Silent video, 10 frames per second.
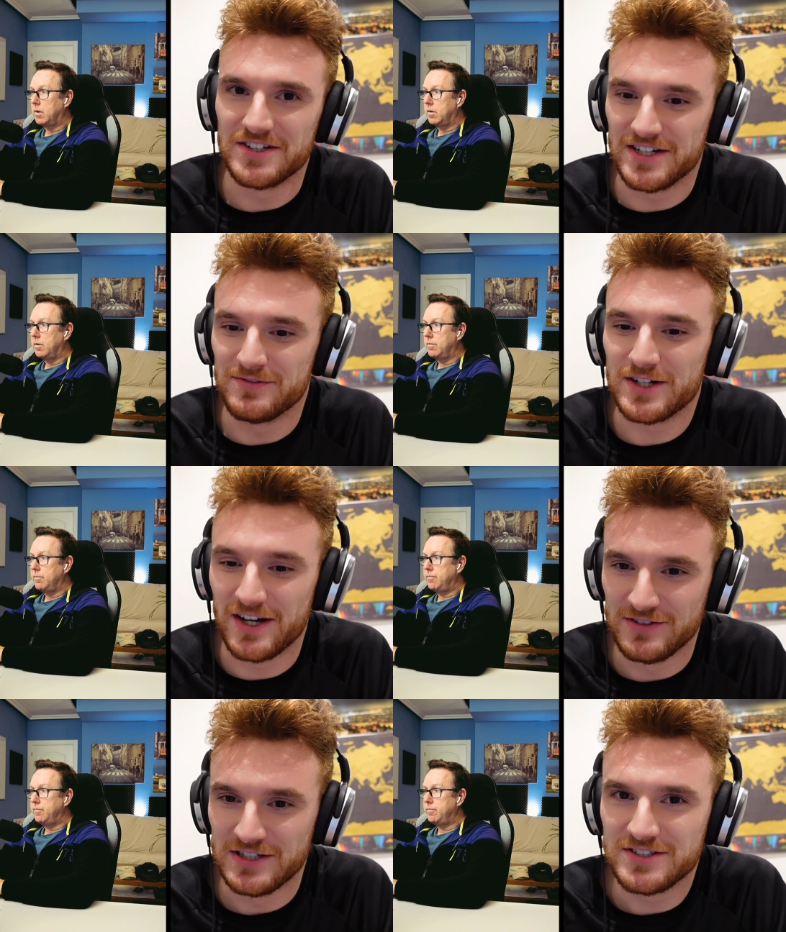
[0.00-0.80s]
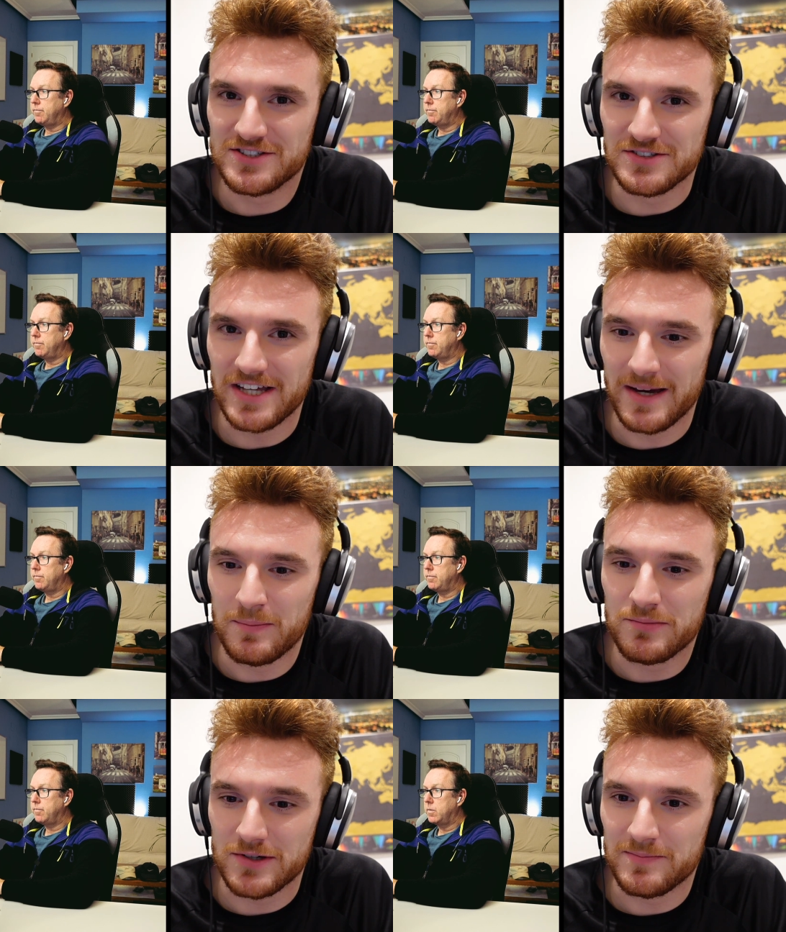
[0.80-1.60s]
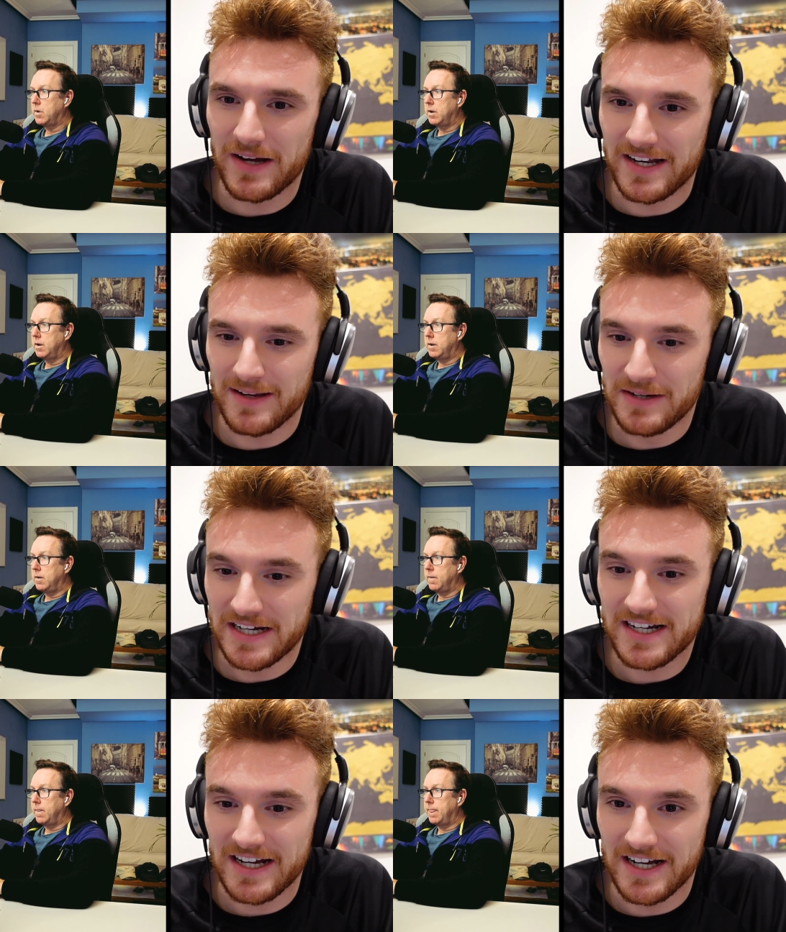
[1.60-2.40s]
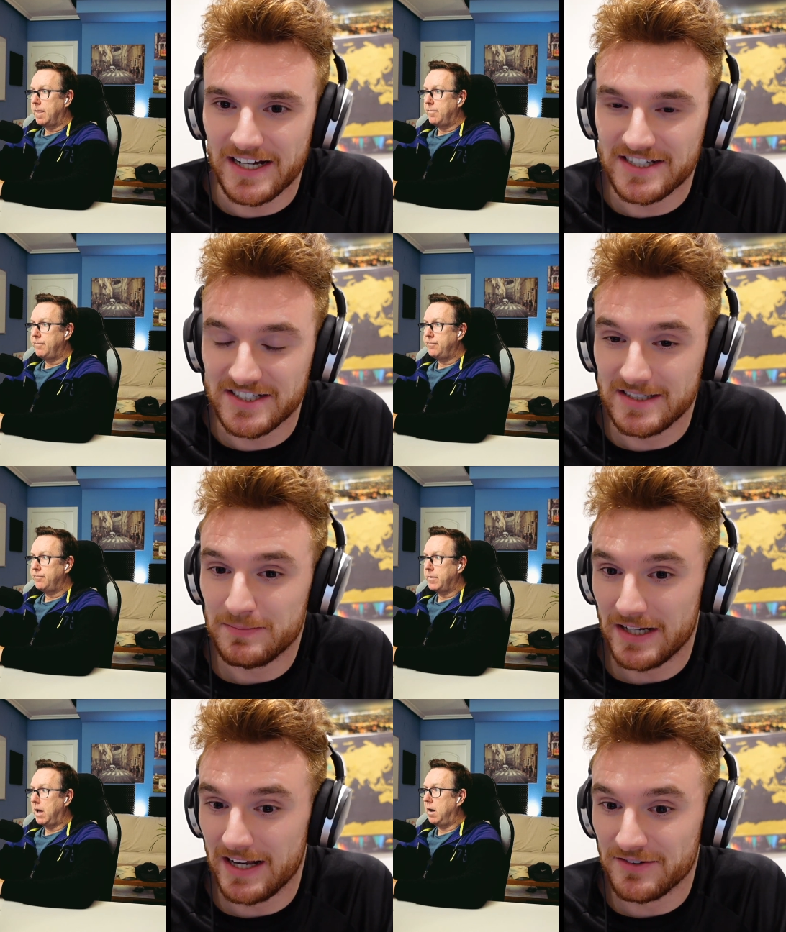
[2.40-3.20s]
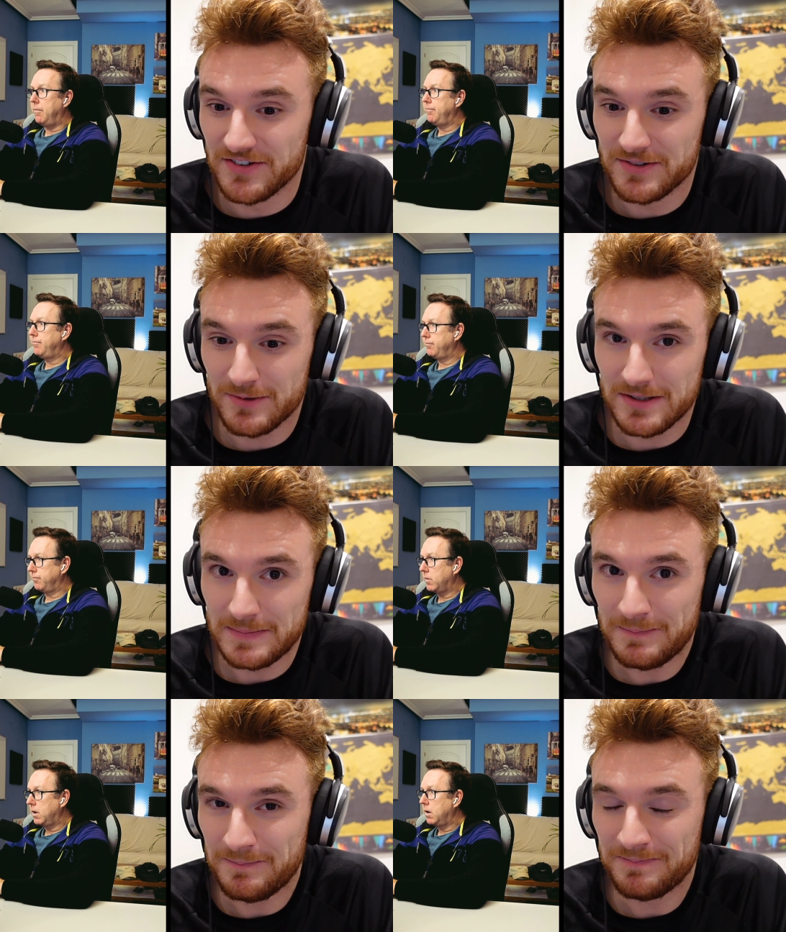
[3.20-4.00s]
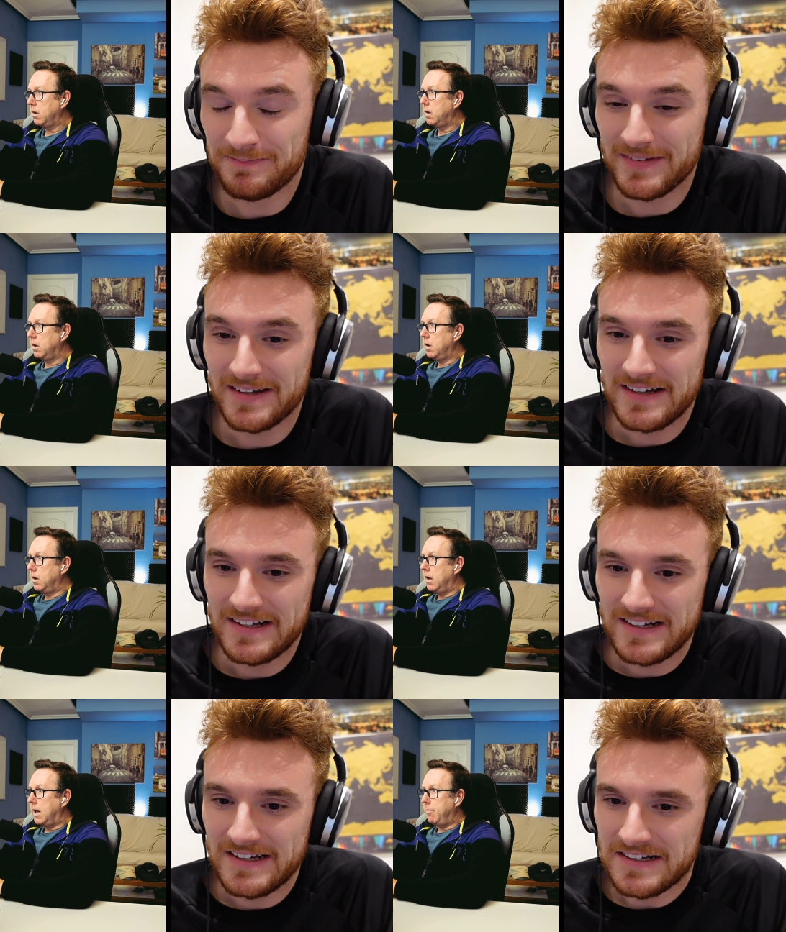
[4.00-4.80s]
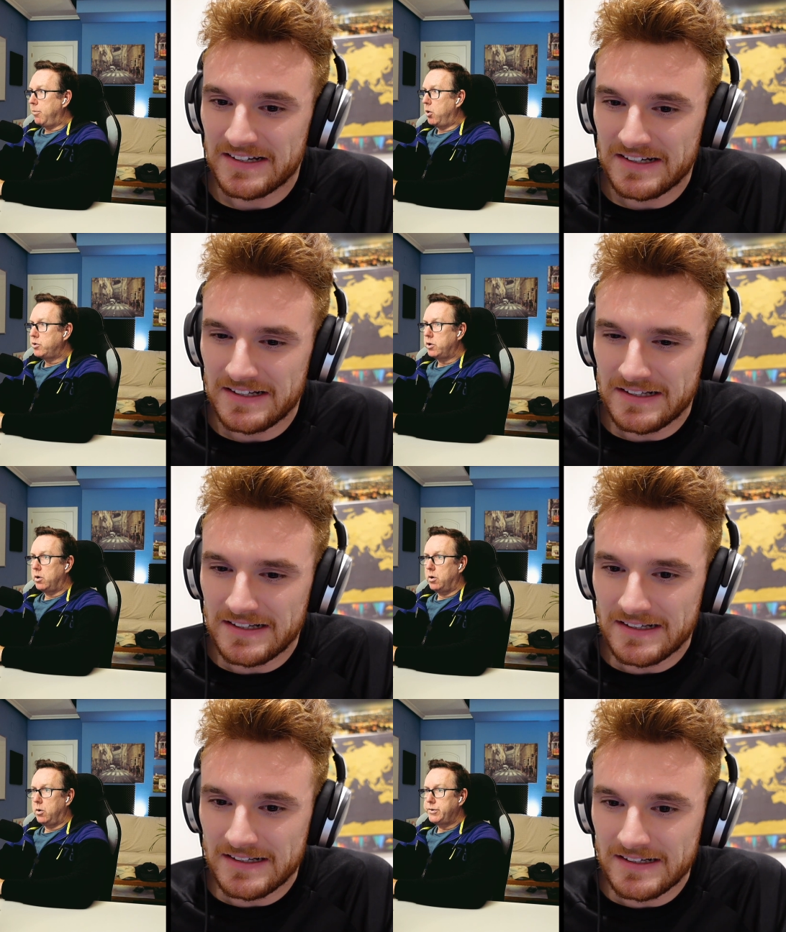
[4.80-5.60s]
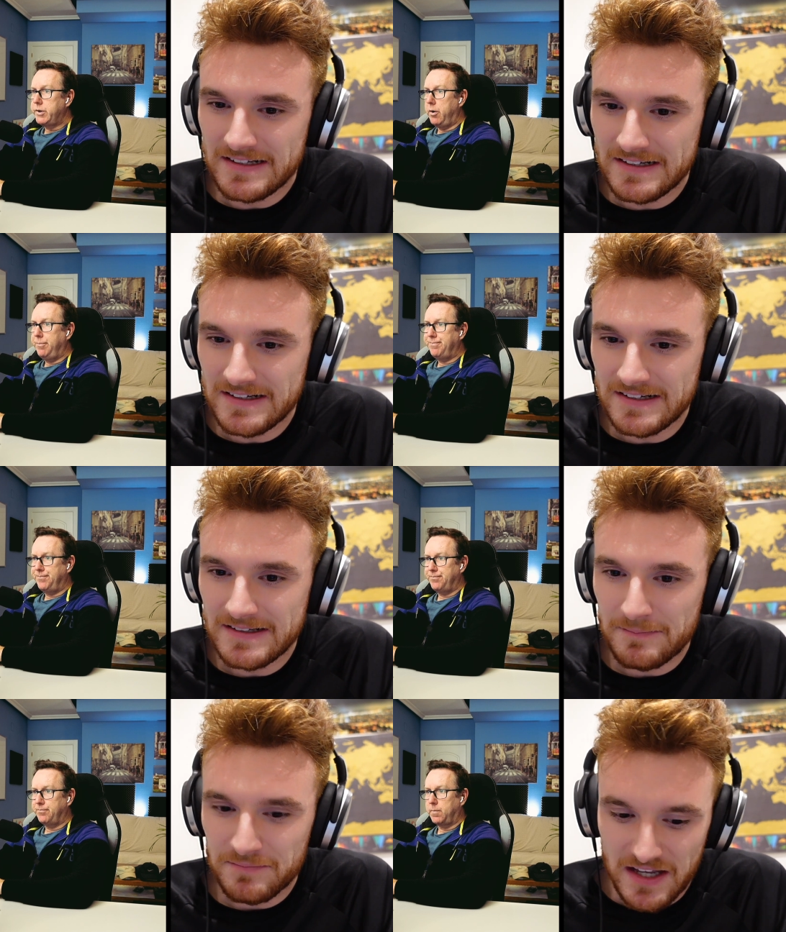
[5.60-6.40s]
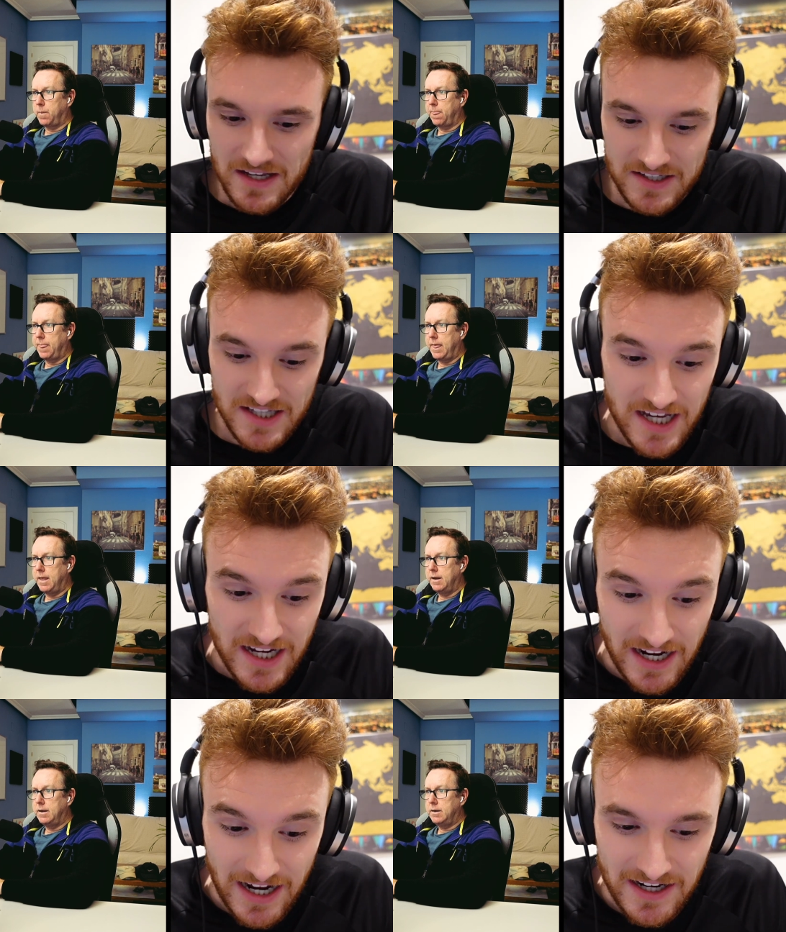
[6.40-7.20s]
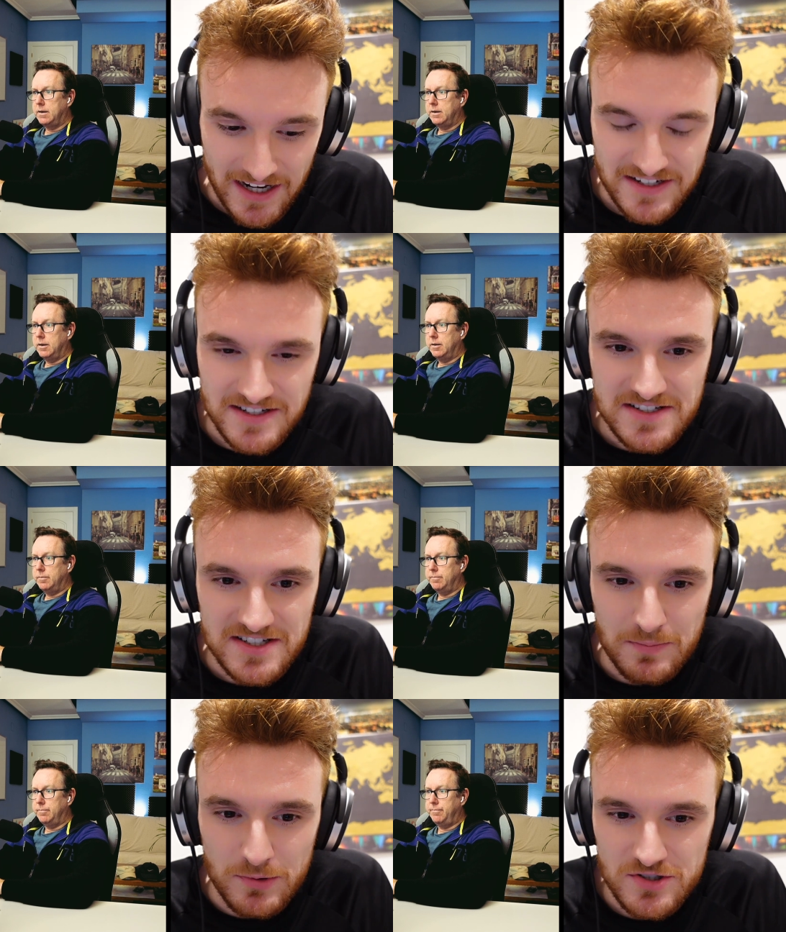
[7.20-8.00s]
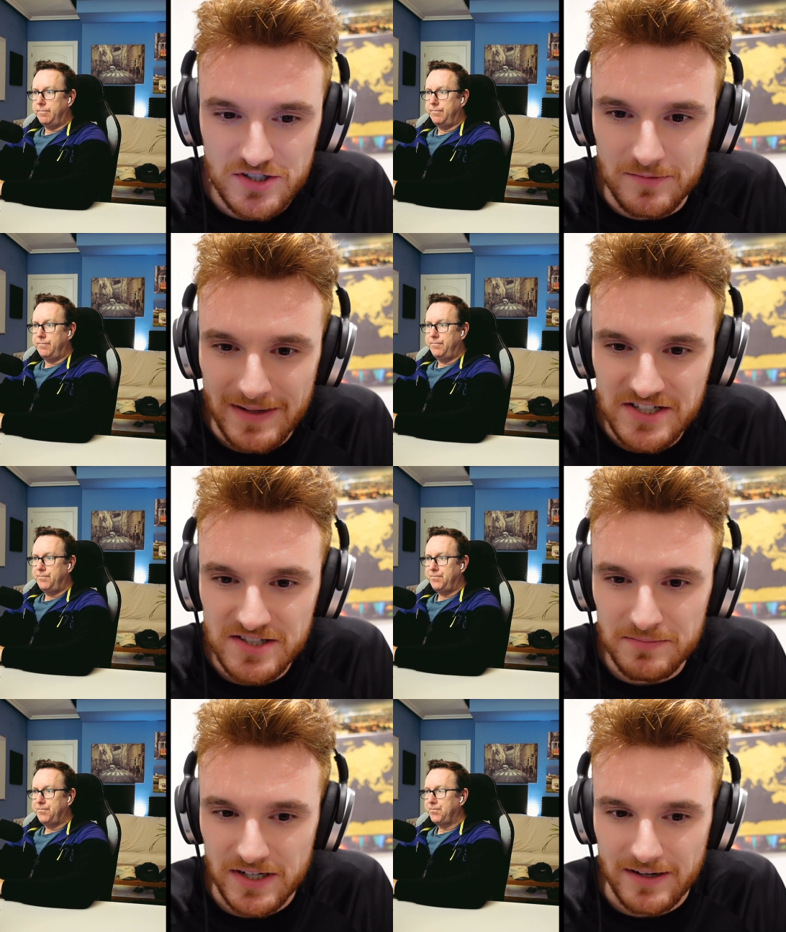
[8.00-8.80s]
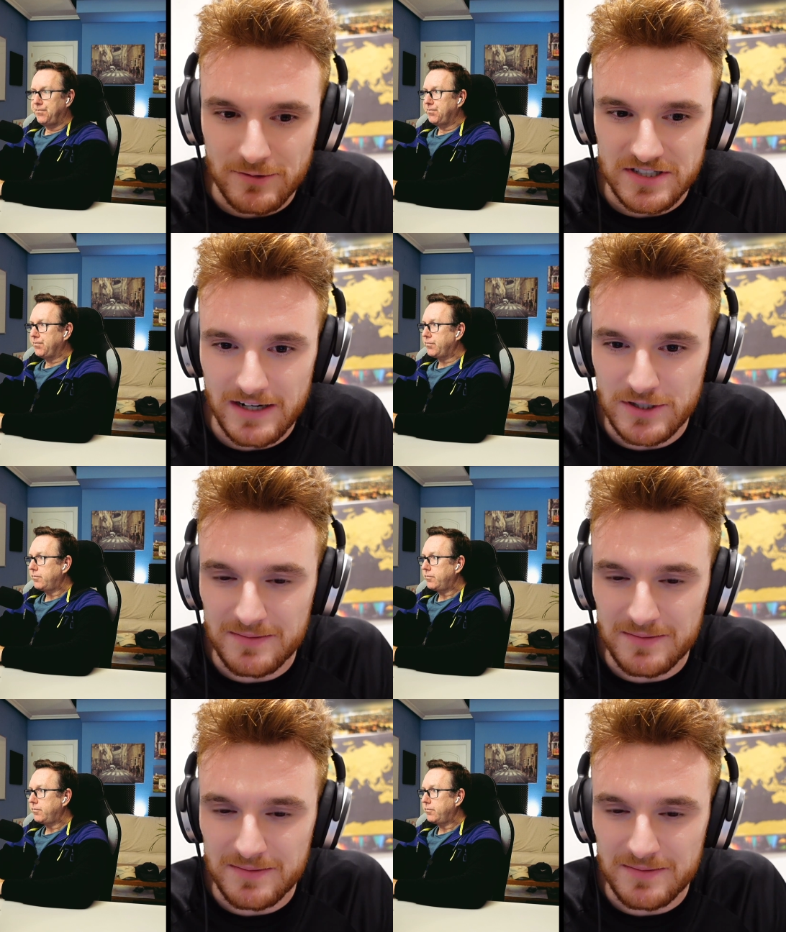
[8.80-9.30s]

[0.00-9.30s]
Speaker 1: going to recover to their pre pandemic uh, GDP yeah. levels as well.
Speaker 2: And Portugal also?
Speaker 1: Yeah, I, I didn't see Portugal mentioned, but I would I would